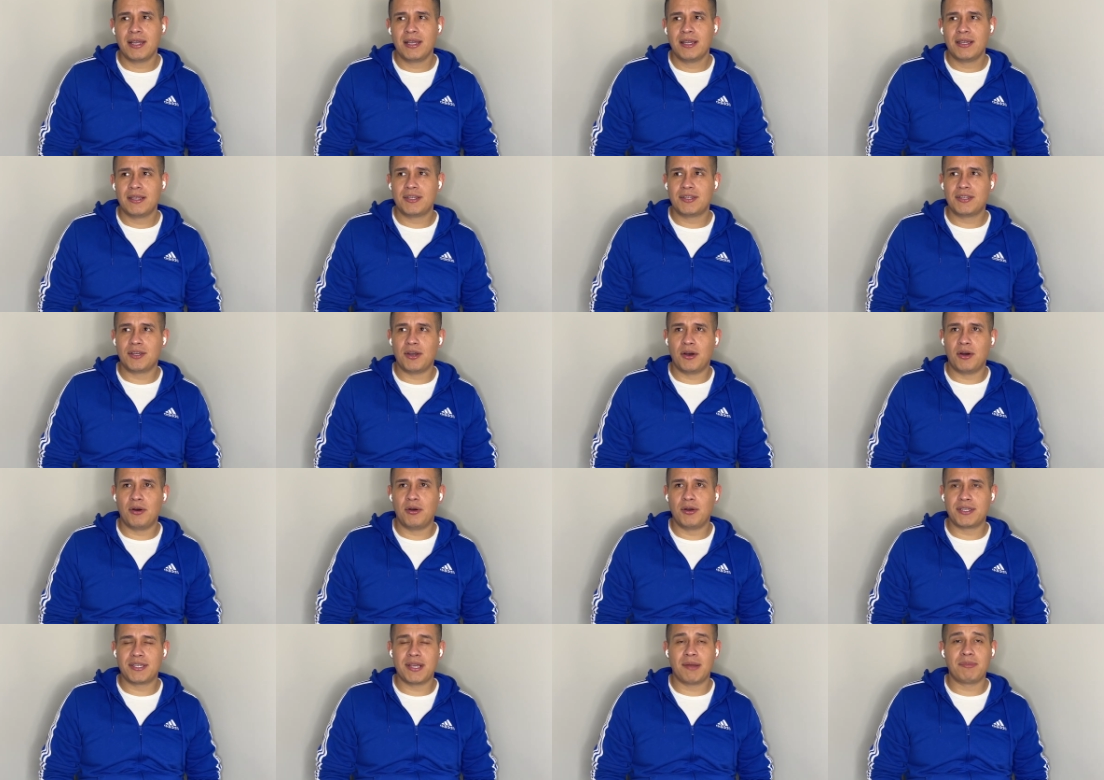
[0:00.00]
So
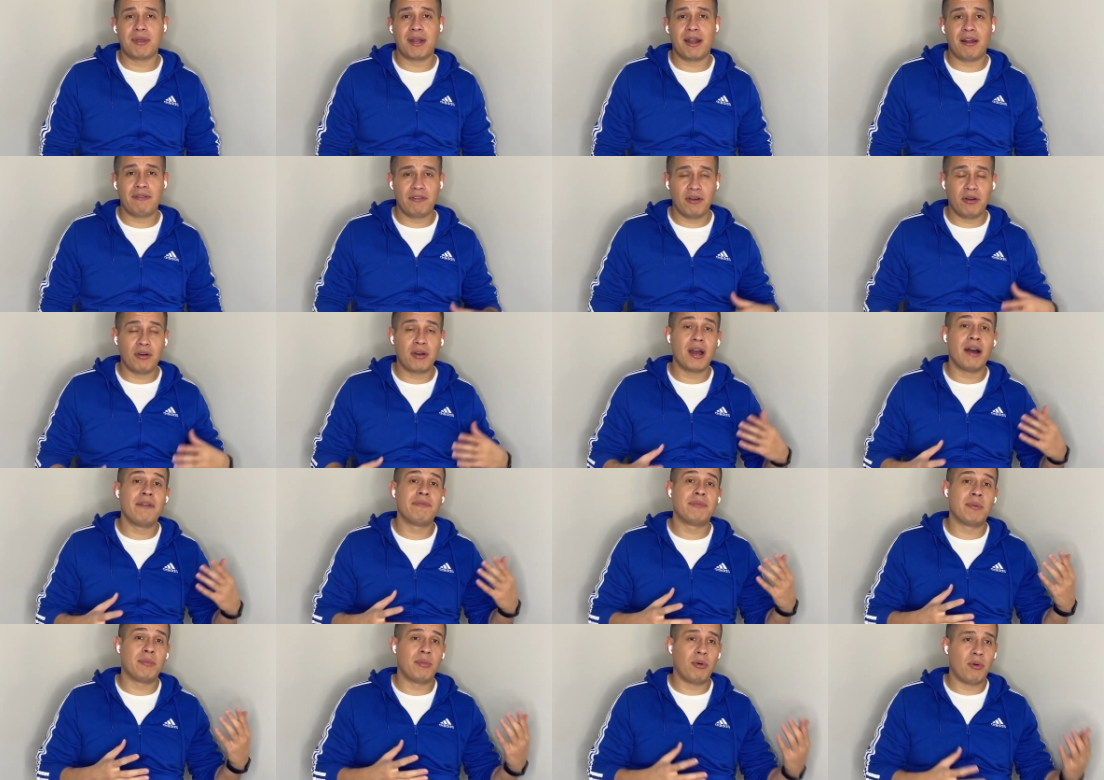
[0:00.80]
it's something I felt
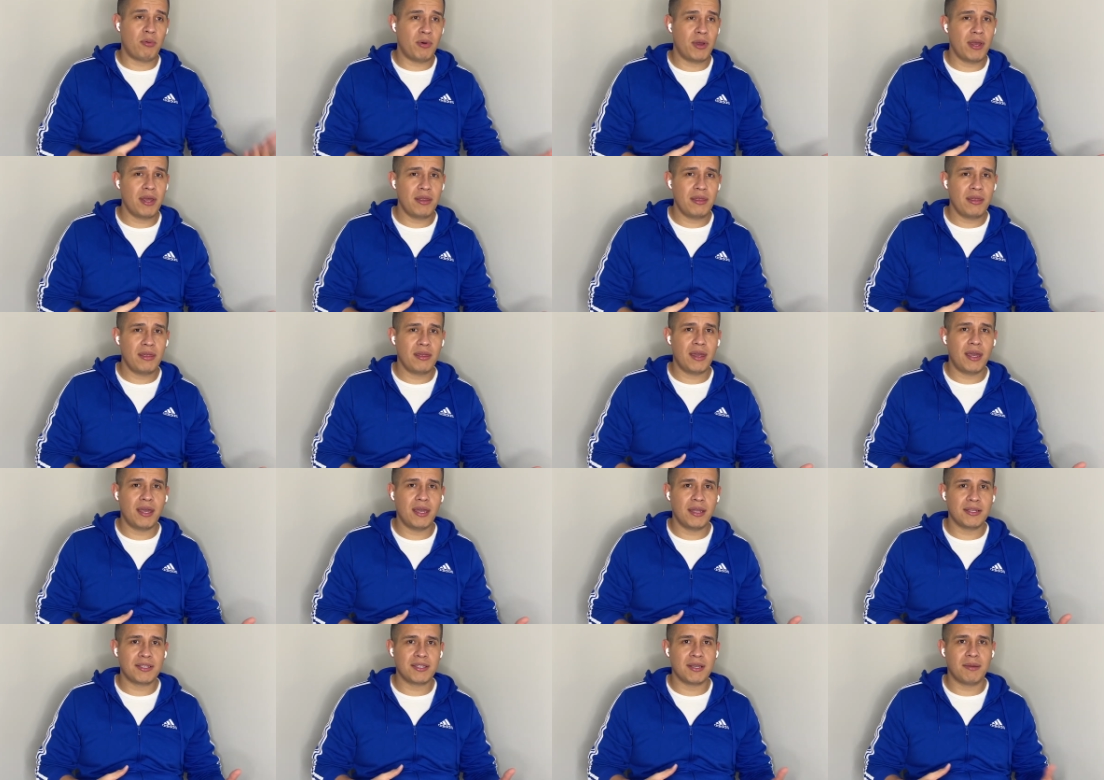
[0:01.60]
comfortable with
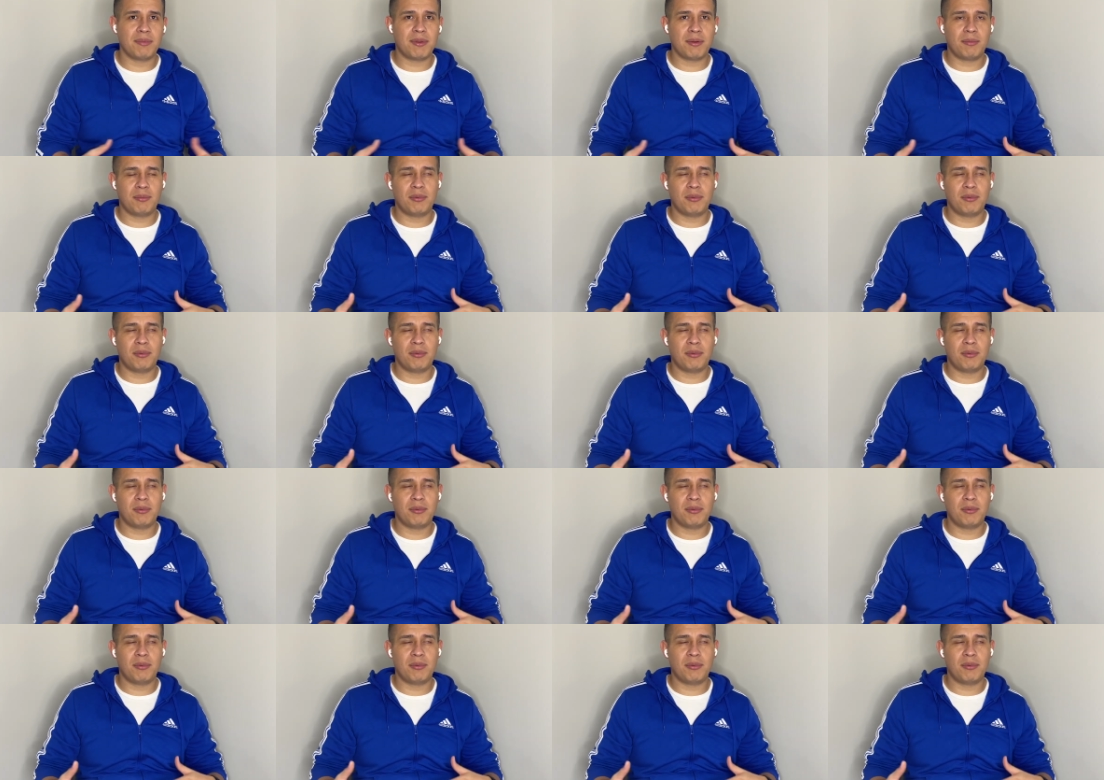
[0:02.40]
and something